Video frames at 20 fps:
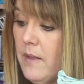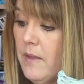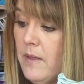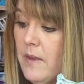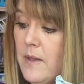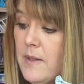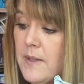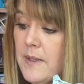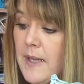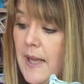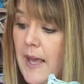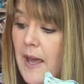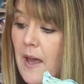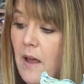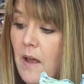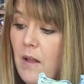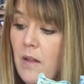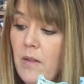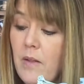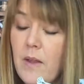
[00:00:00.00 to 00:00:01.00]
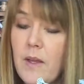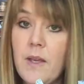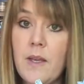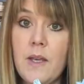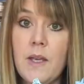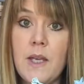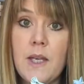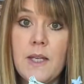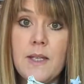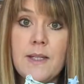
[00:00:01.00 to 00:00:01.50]
This gal
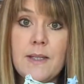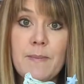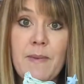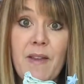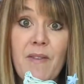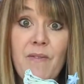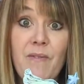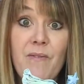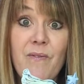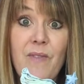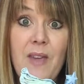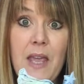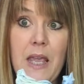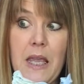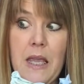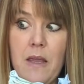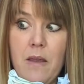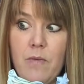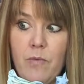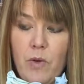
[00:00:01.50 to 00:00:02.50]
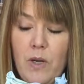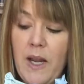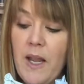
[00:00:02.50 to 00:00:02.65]
is my favorite.